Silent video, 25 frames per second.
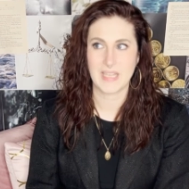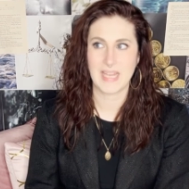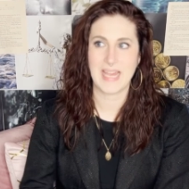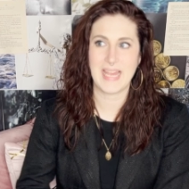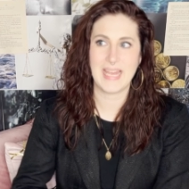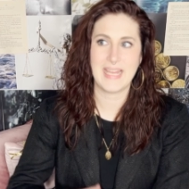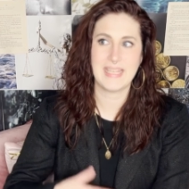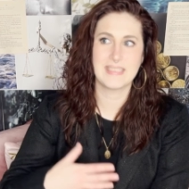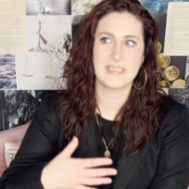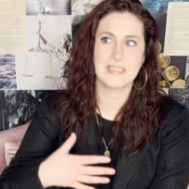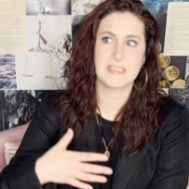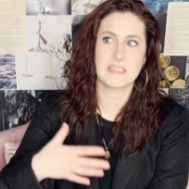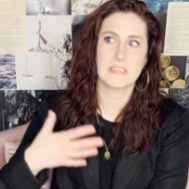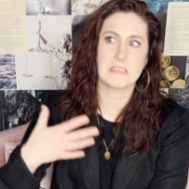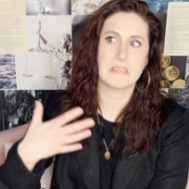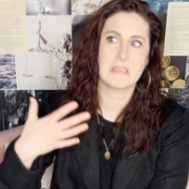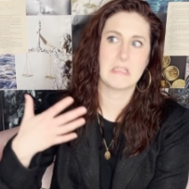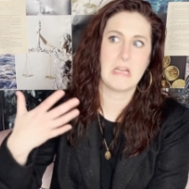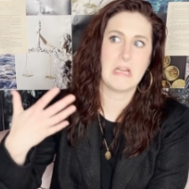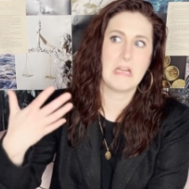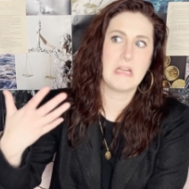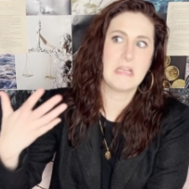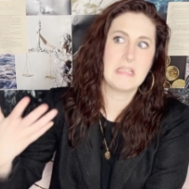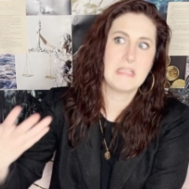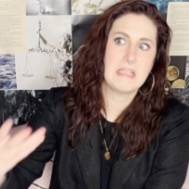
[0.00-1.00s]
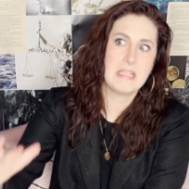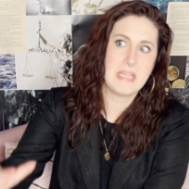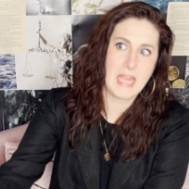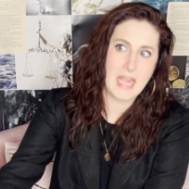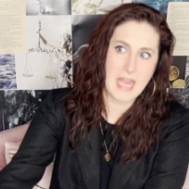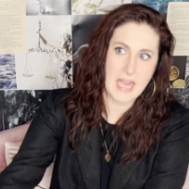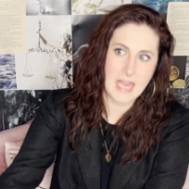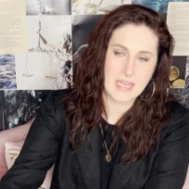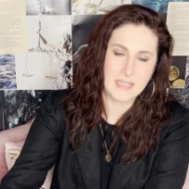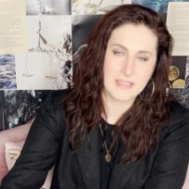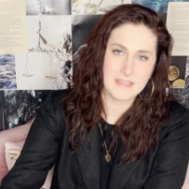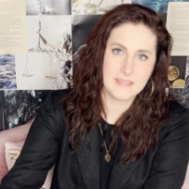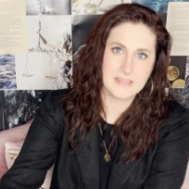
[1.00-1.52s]
And
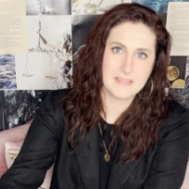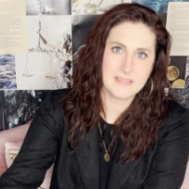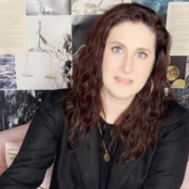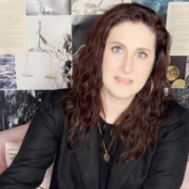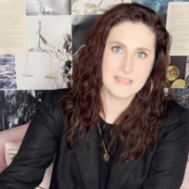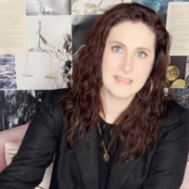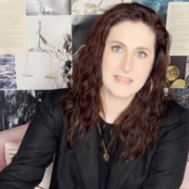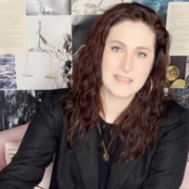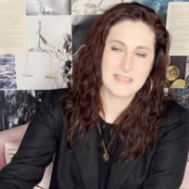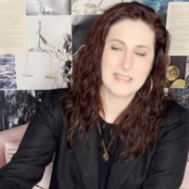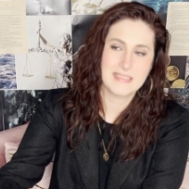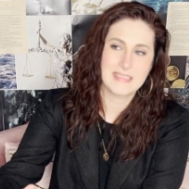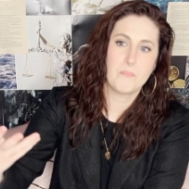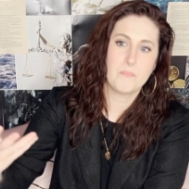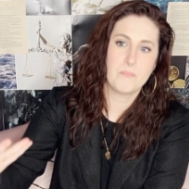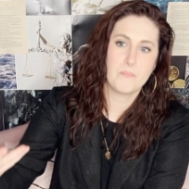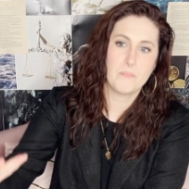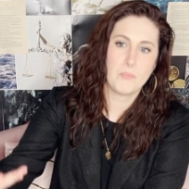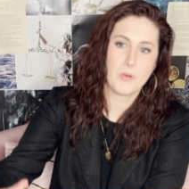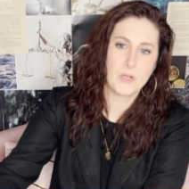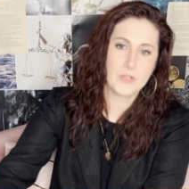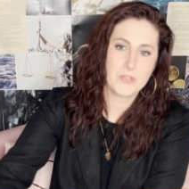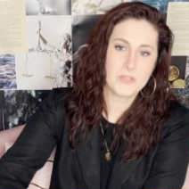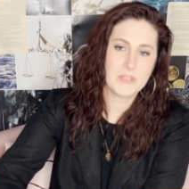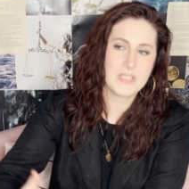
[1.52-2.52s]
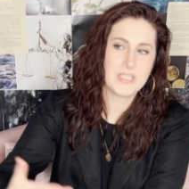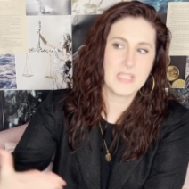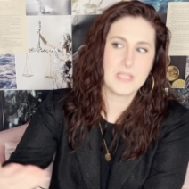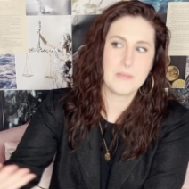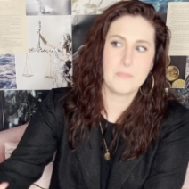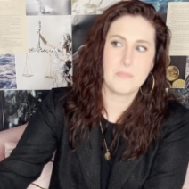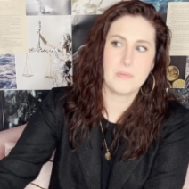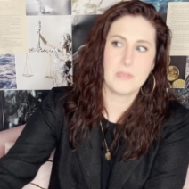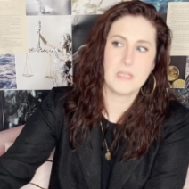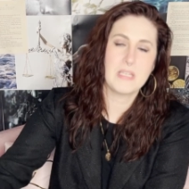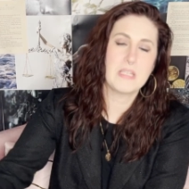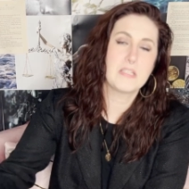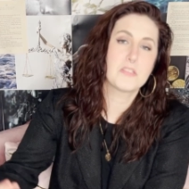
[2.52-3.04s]
again, Percy
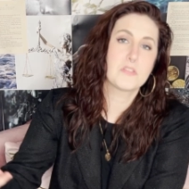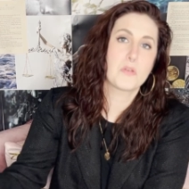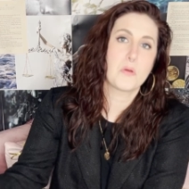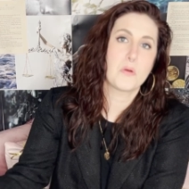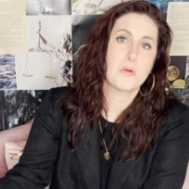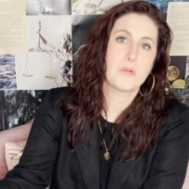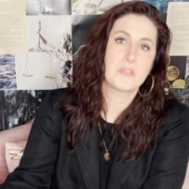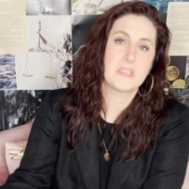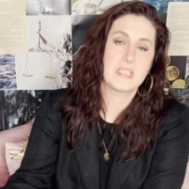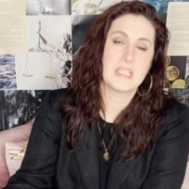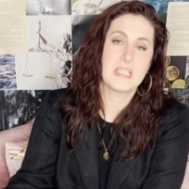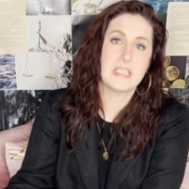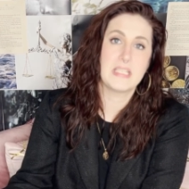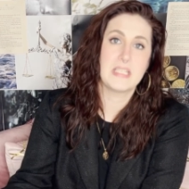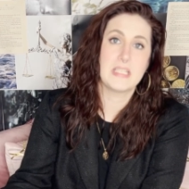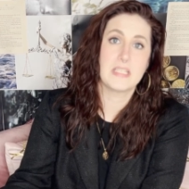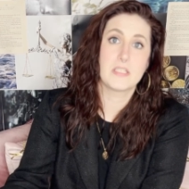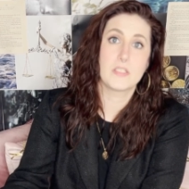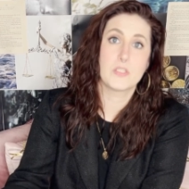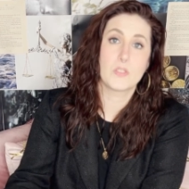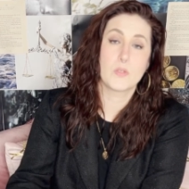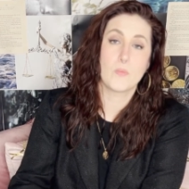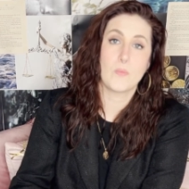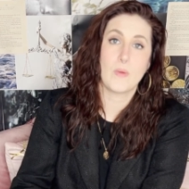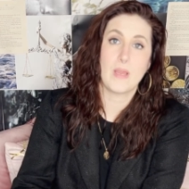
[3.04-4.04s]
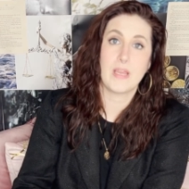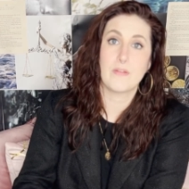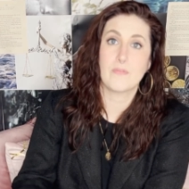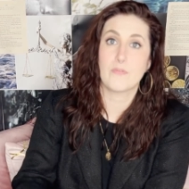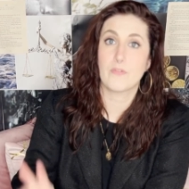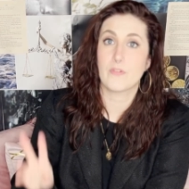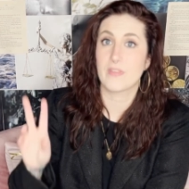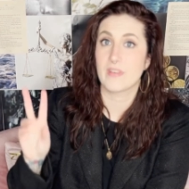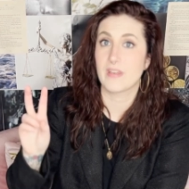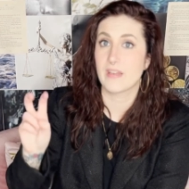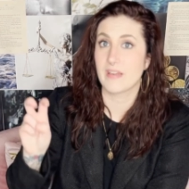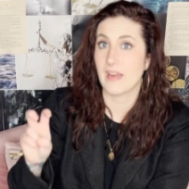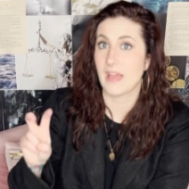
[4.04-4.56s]
being told he needed to wait
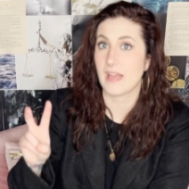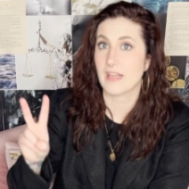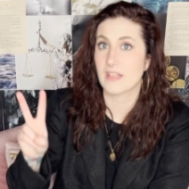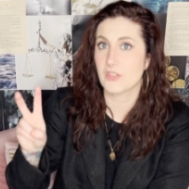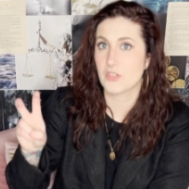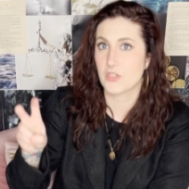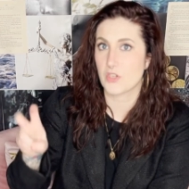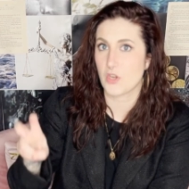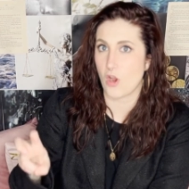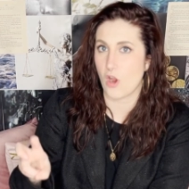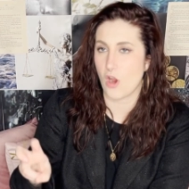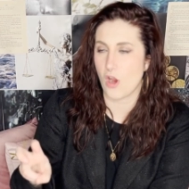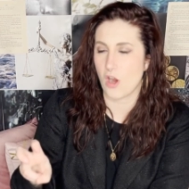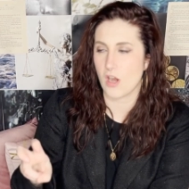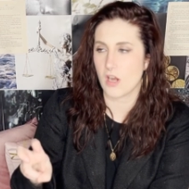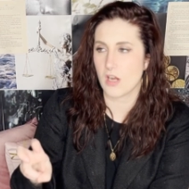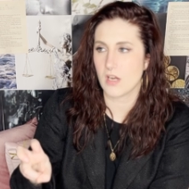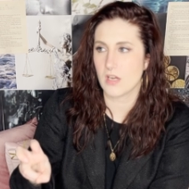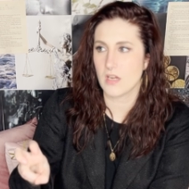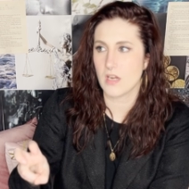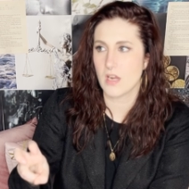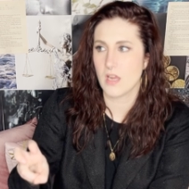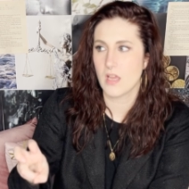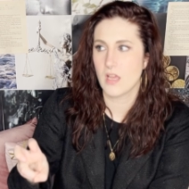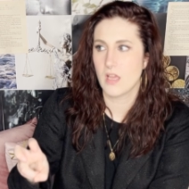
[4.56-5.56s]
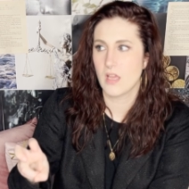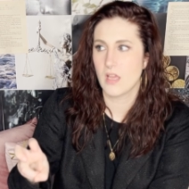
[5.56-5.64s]
for the next car,